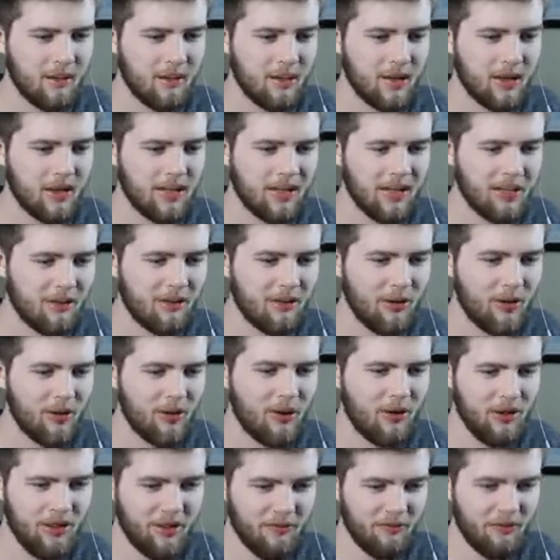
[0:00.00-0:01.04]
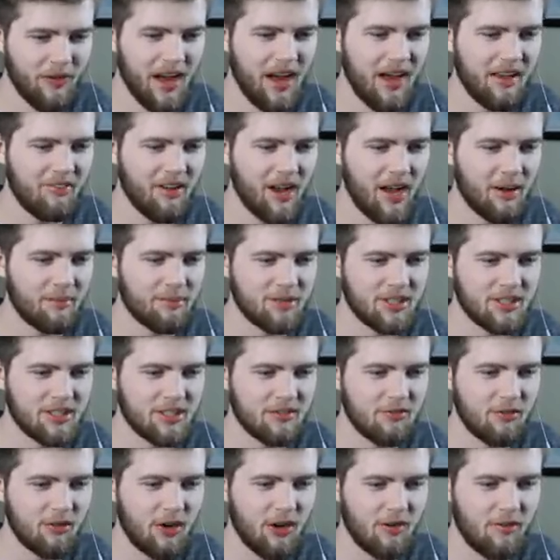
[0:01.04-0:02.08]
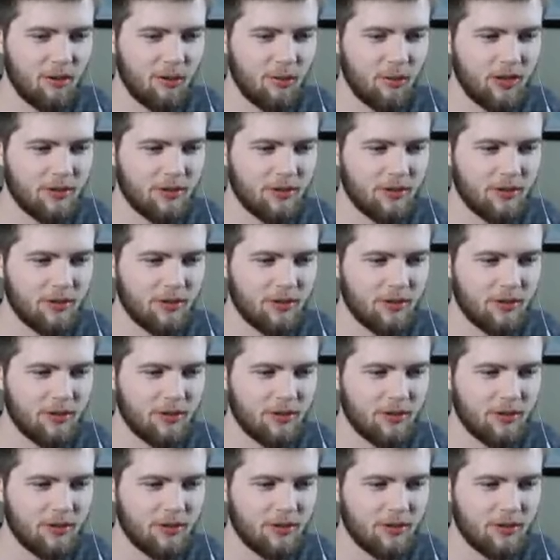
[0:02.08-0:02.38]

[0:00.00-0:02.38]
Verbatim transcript: There were, there were only five options for and,